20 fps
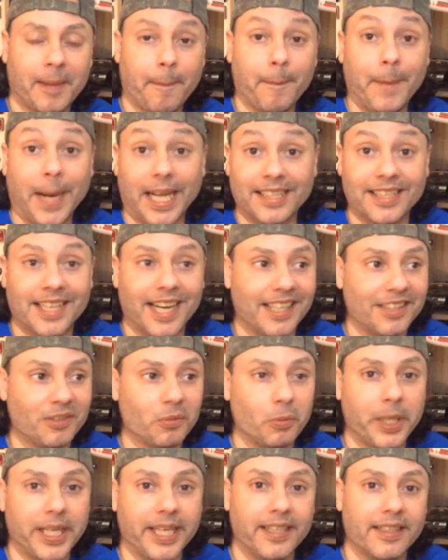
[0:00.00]
bad guys
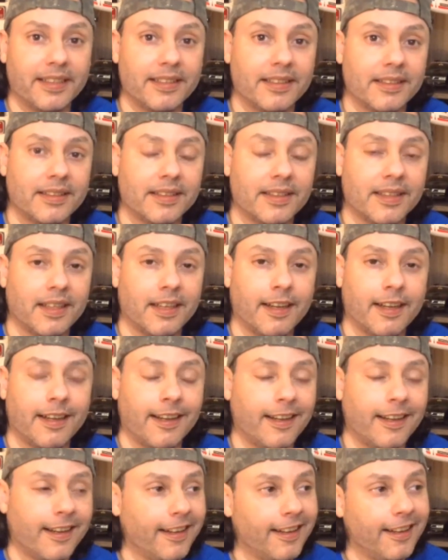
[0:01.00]
win.
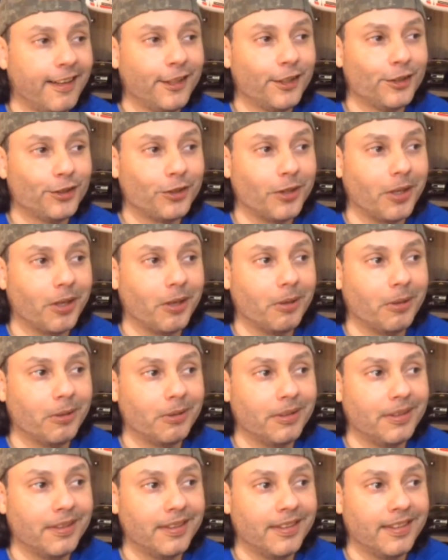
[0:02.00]
So